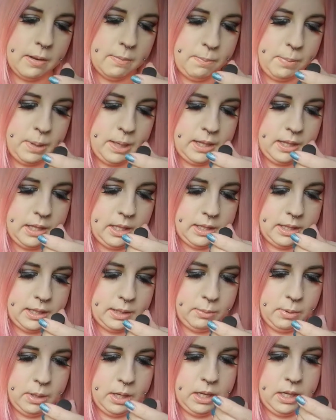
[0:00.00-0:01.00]
But
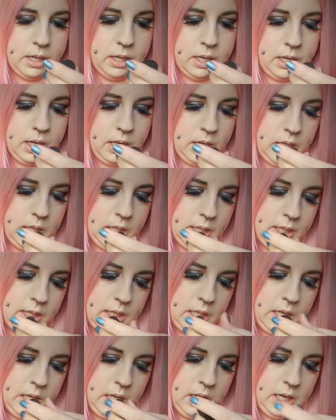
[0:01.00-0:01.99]
this one is
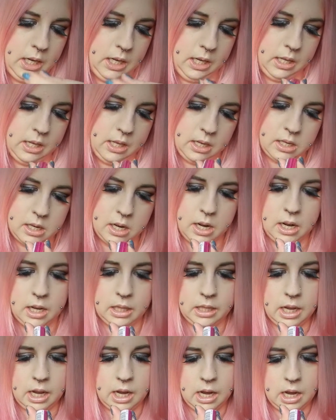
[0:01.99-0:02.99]
in the
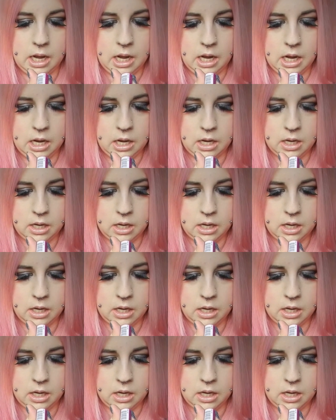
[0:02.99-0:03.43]
color,